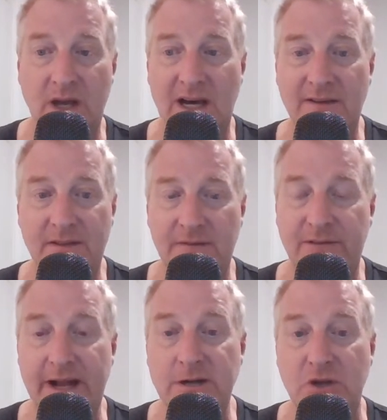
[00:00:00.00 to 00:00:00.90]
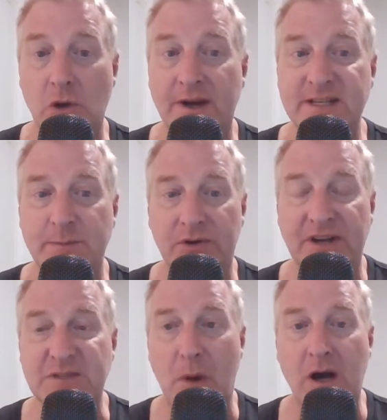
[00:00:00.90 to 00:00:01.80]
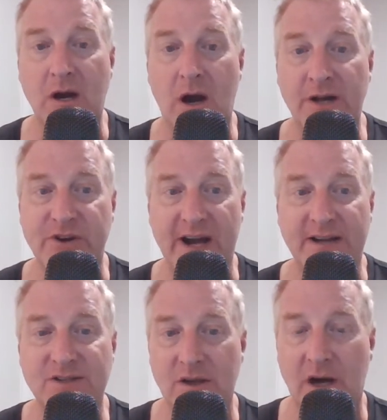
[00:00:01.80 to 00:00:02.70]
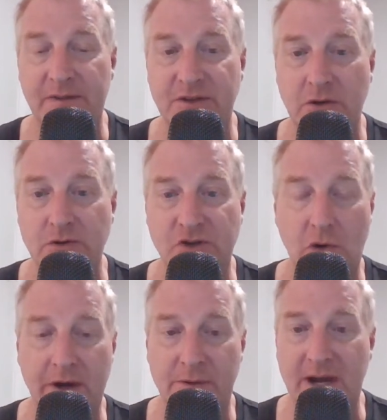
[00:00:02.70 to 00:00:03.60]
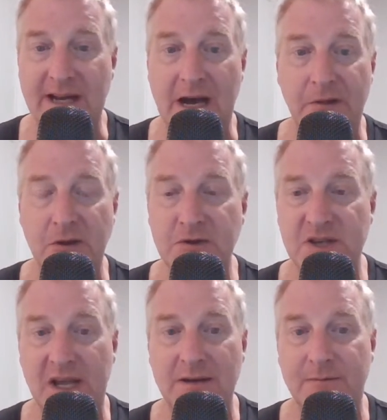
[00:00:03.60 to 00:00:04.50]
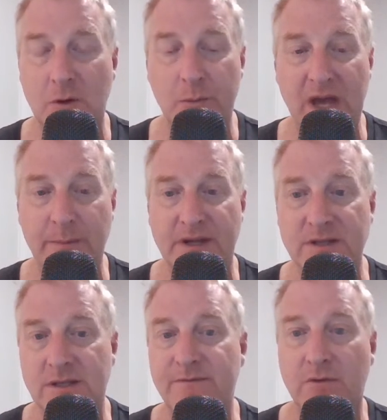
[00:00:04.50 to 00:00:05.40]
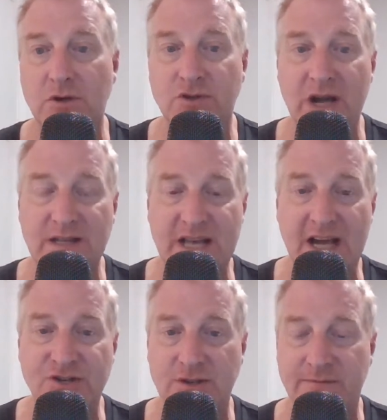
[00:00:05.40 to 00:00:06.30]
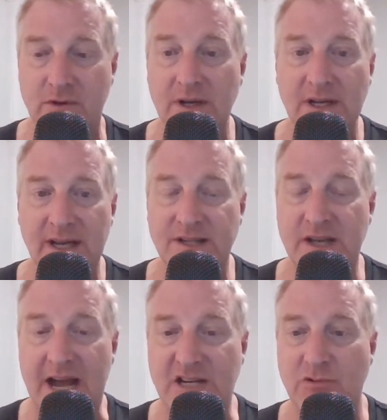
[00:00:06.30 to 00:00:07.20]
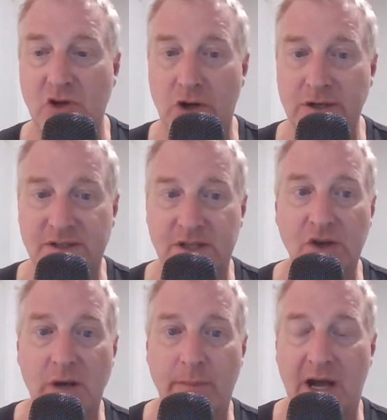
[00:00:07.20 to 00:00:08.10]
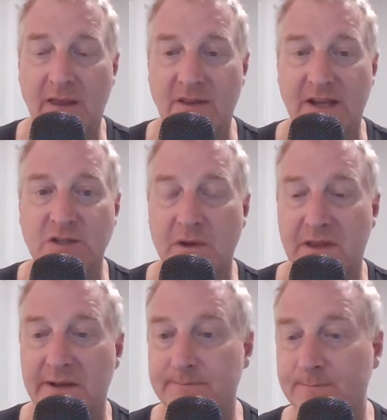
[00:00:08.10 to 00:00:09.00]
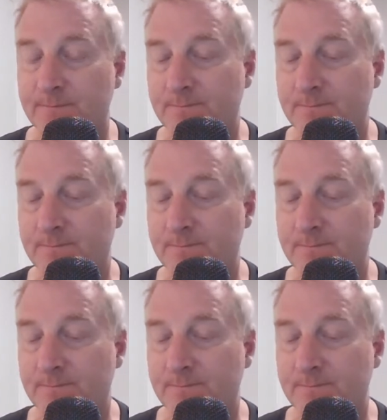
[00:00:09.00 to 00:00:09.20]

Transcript: uh, the Flare token is building smart contracts on the Dogecoin, right? Now they're using it for payments, for transaction, for it's an actual currency. You can buy things with it.